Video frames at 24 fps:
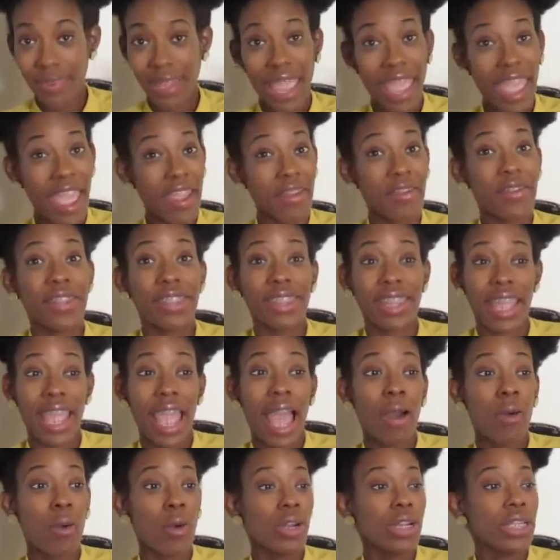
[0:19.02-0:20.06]
everything.
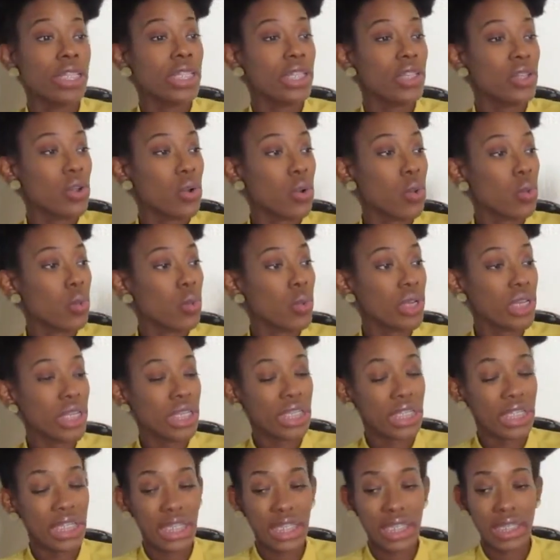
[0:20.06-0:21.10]
I wanted to know, what
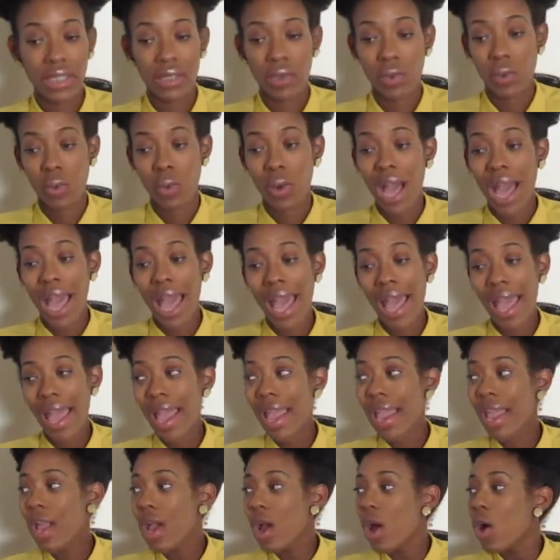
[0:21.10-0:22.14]
is this?
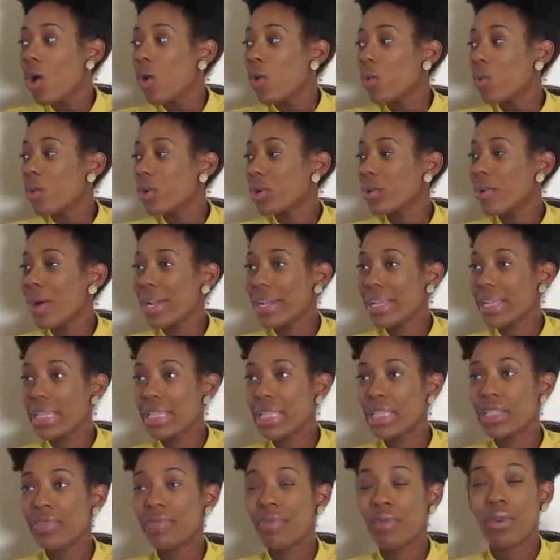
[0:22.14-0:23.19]
Why? What do I need
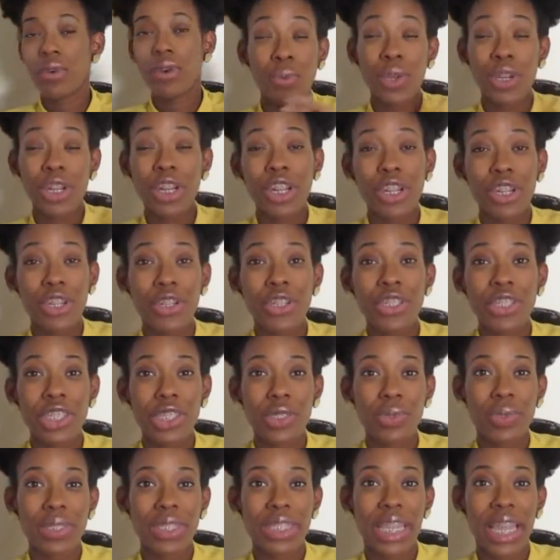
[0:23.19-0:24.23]
this for? One of the nurses
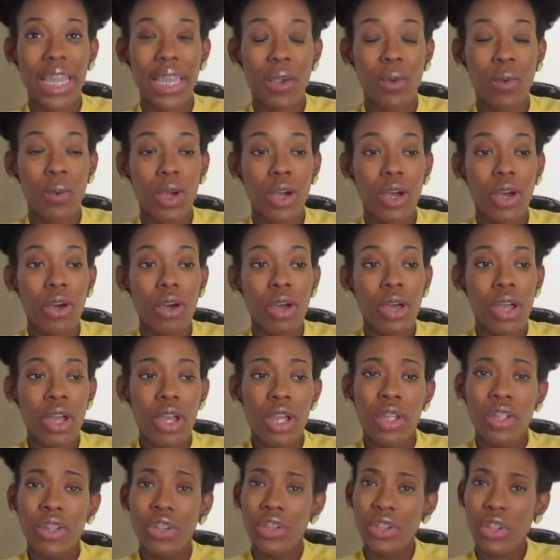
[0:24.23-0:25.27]
was like, well,
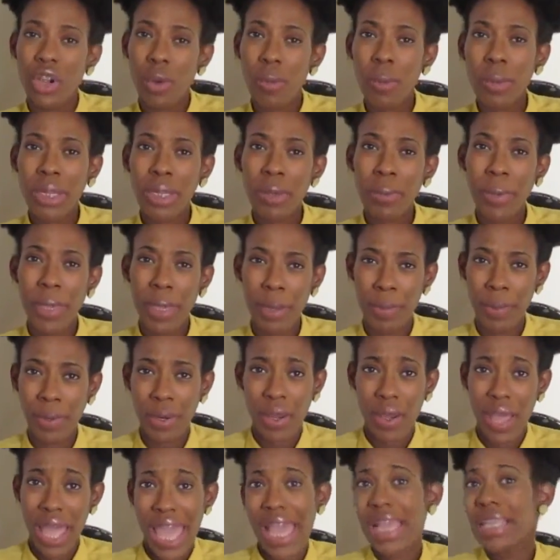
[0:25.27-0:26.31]
normally people
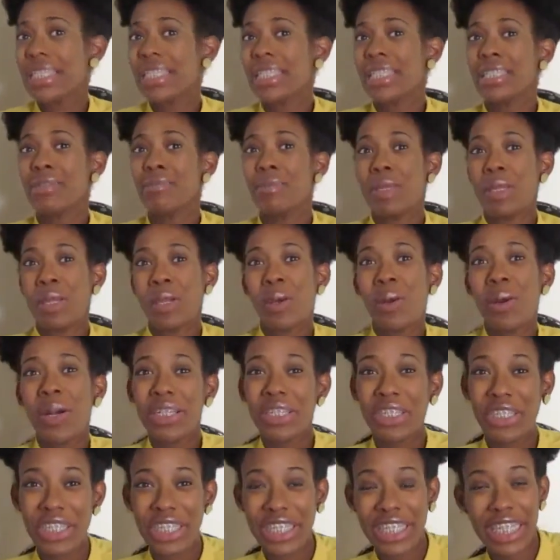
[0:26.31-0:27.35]
don't ask this many
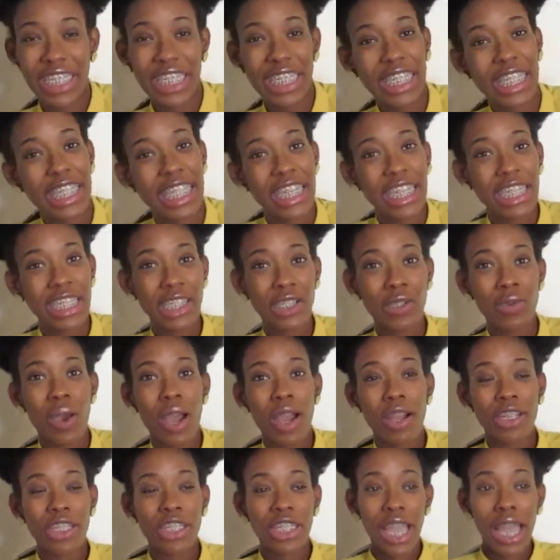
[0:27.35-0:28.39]
questions. They just let us do
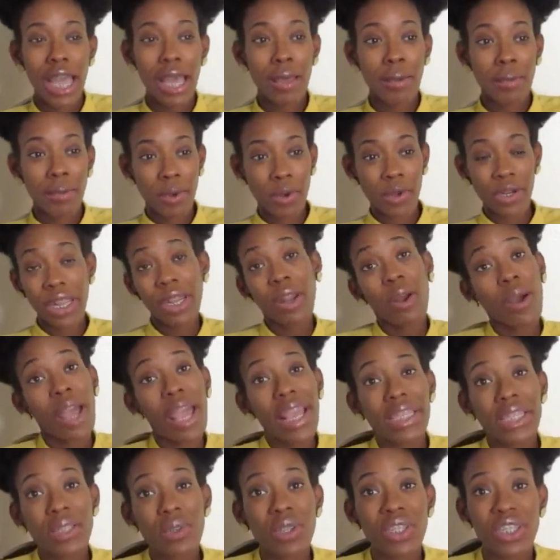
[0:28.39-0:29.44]
our job, or they don't
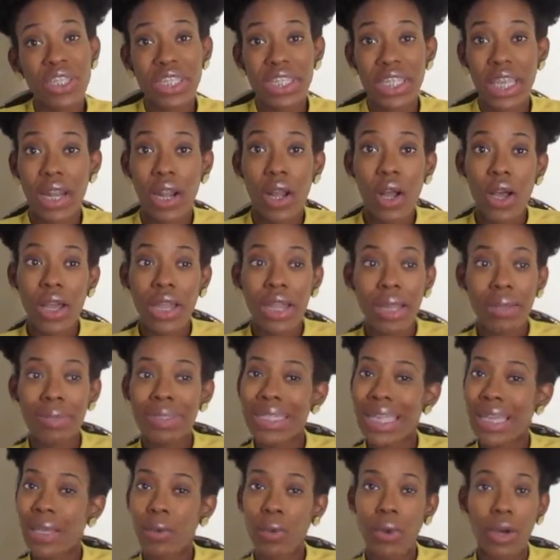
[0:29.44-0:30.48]
ask questions at all. And I was
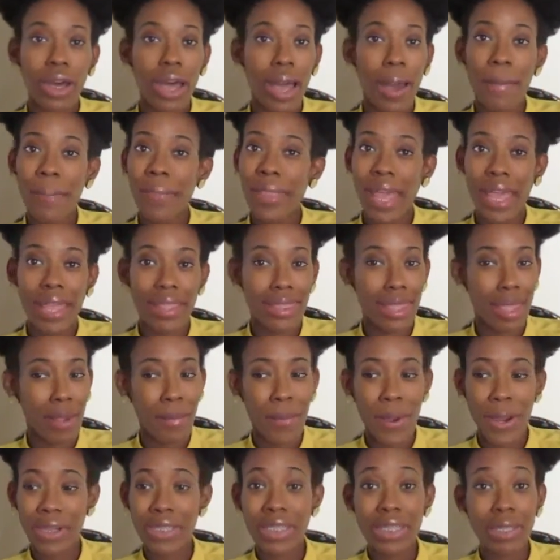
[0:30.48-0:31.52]
like, well, I'm not that
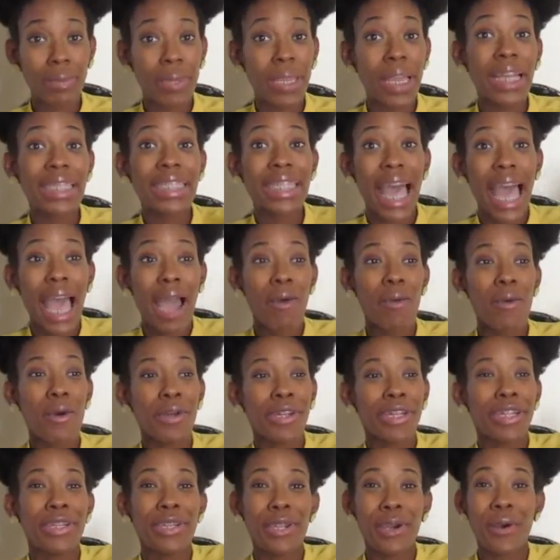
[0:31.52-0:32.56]
person, because I want
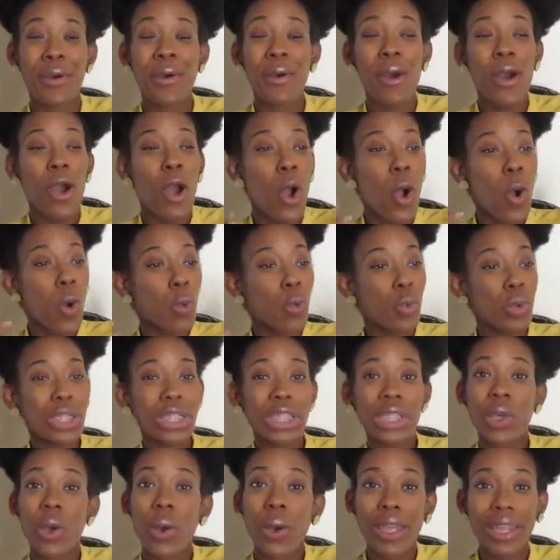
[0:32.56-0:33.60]
to know what's
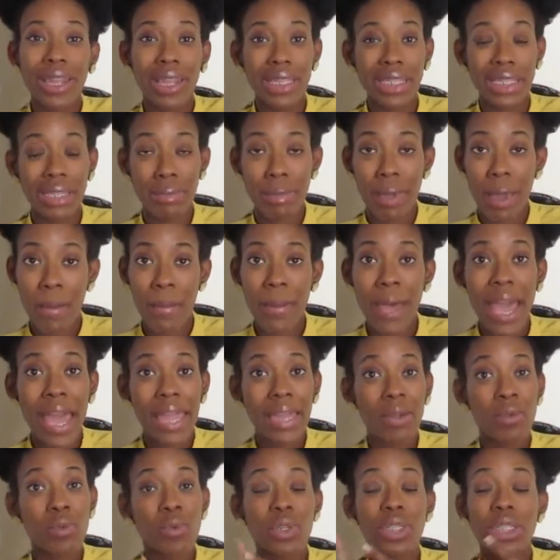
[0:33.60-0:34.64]
going into my
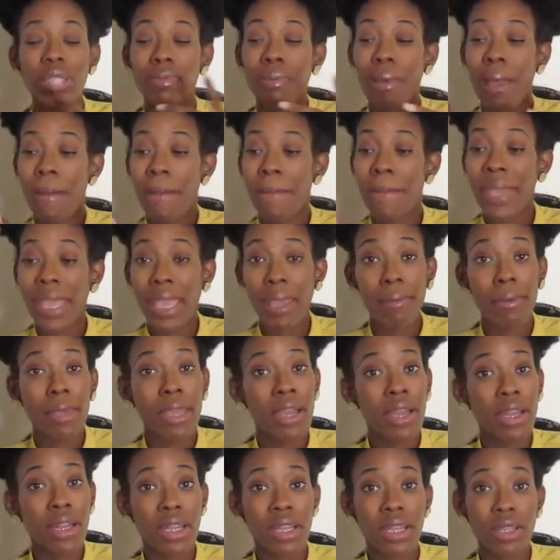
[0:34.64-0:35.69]
body, what's my baby
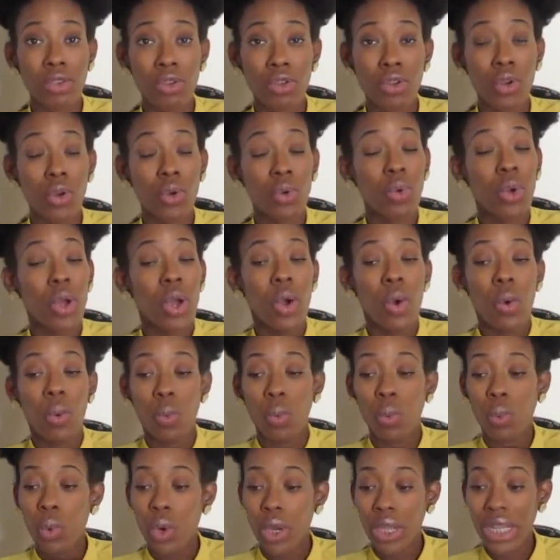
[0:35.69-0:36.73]
gonna,
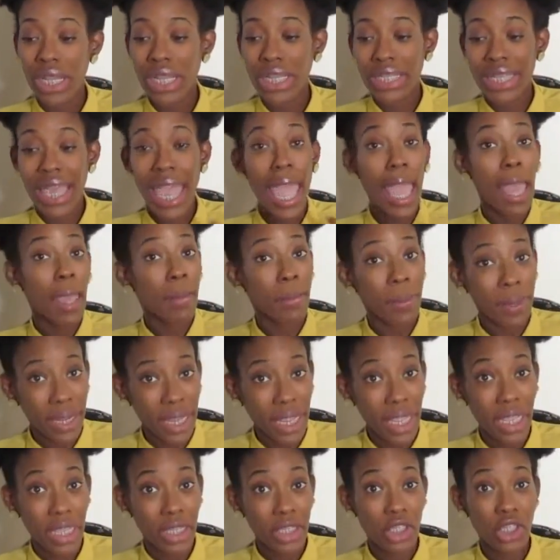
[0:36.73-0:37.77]
what is
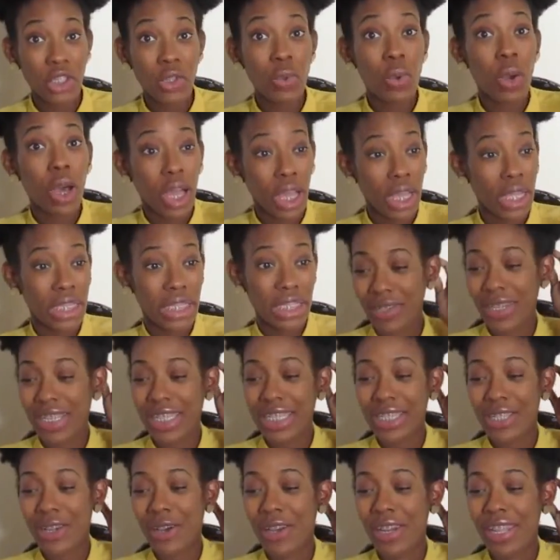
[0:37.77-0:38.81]
happening to us. So they
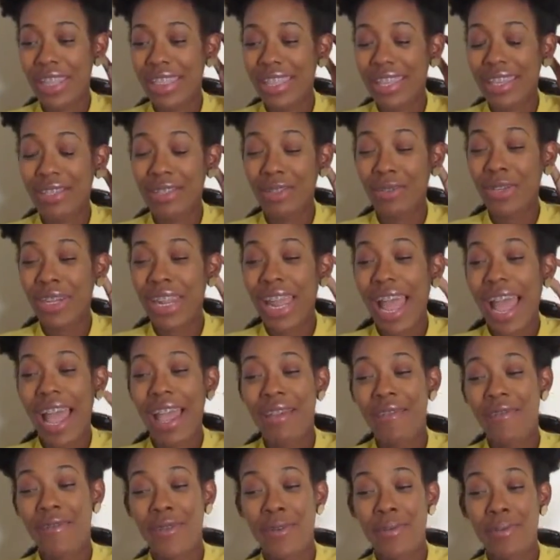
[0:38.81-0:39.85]
started the
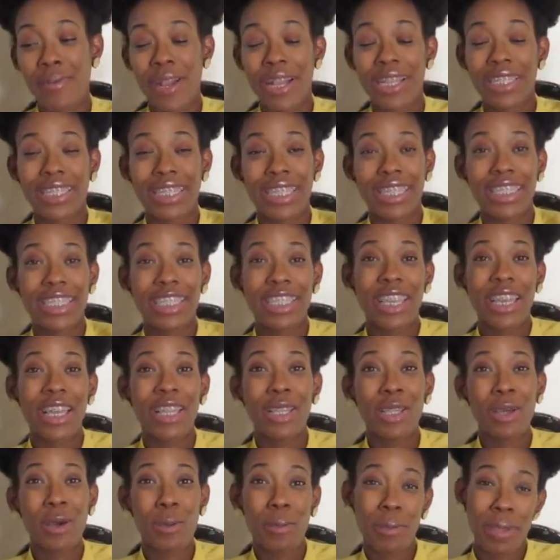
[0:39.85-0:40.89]
IV process took a
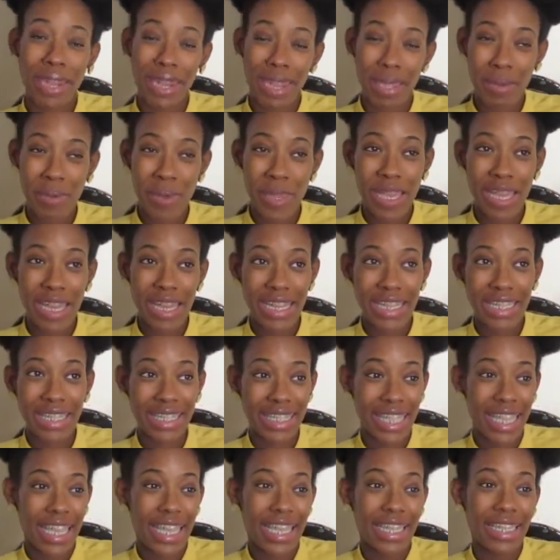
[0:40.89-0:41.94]
little minute, because
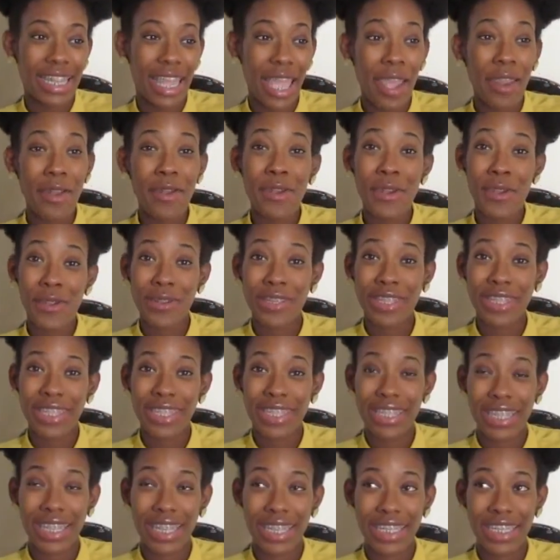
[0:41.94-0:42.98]
that nurse,
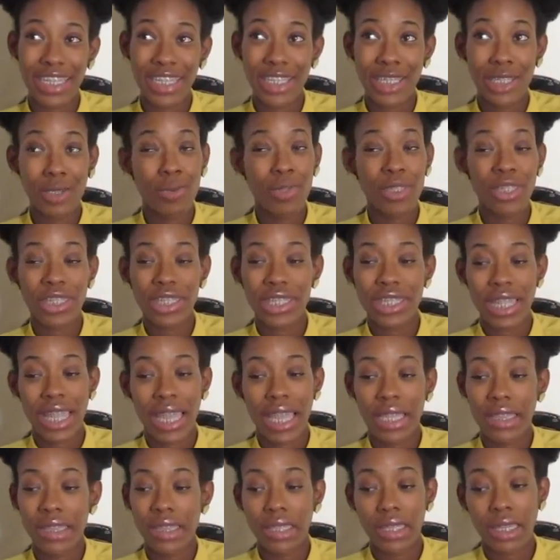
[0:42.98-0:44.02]
she was just
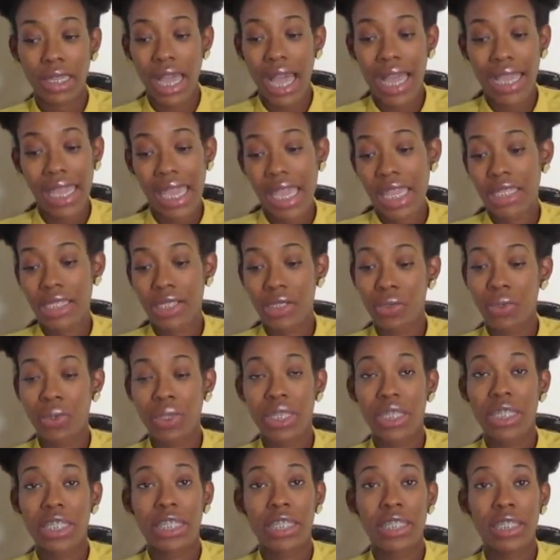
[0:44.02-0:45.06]
like, look, I can't do
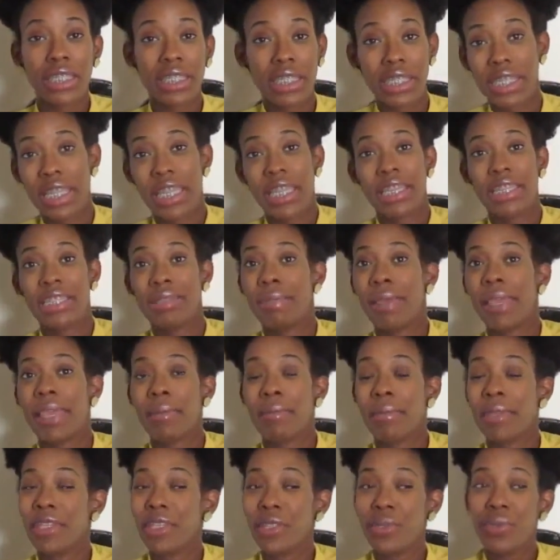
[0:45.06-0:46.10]
this. This lady's making
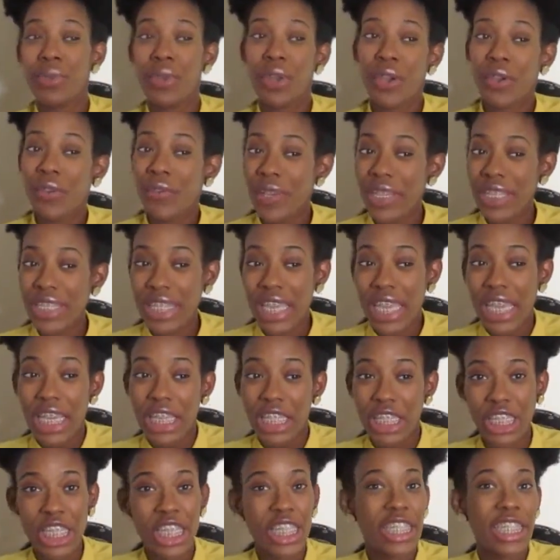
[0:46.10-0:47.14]
me too nervous.
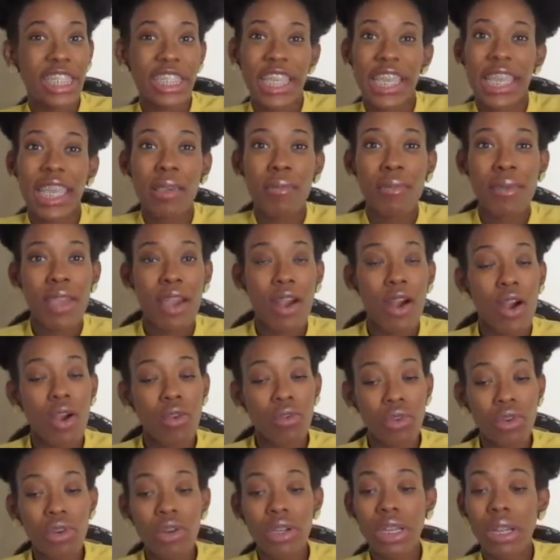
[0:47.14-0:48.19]
She's sticking me all
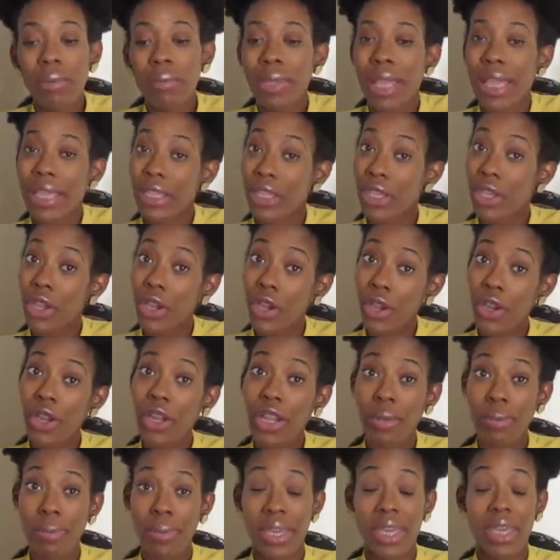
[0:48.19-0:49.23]
wrong. And I'm like, you're
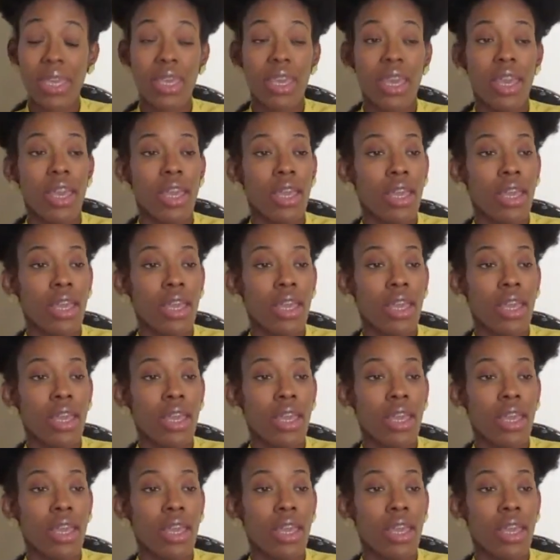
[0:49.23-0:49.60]
hurting me,